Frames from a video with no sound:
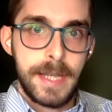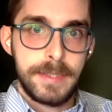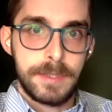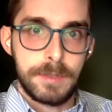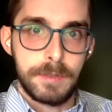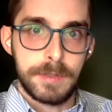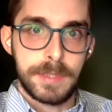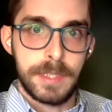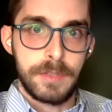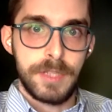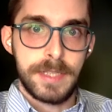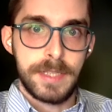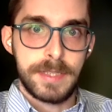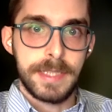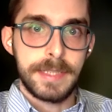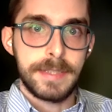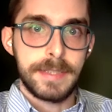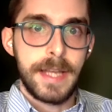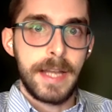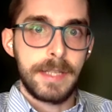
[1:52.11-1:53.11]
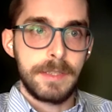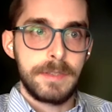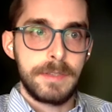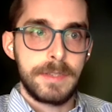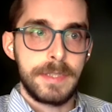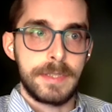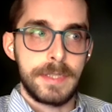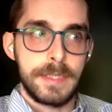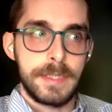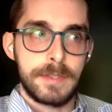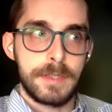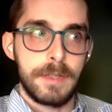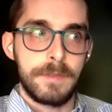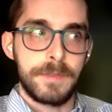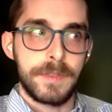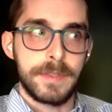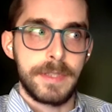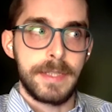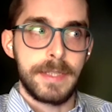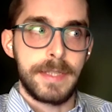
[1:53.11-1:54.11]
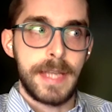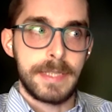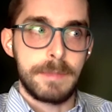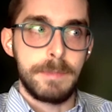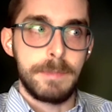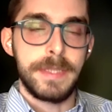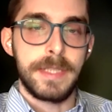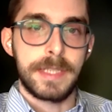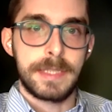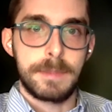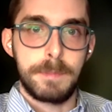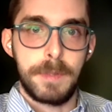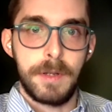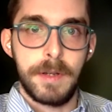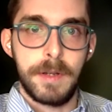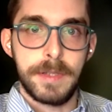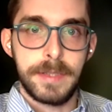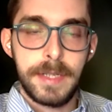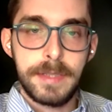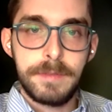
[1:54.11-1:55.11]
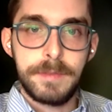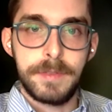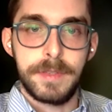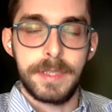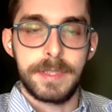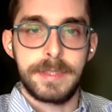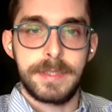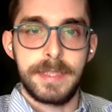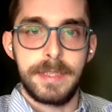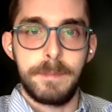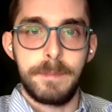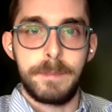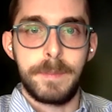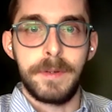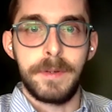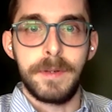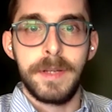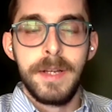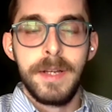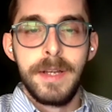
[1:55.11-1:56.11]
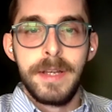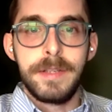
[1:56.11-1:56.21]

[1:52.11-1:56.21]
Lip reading: so suggesting diagnosis, is something that has been exploited, for example,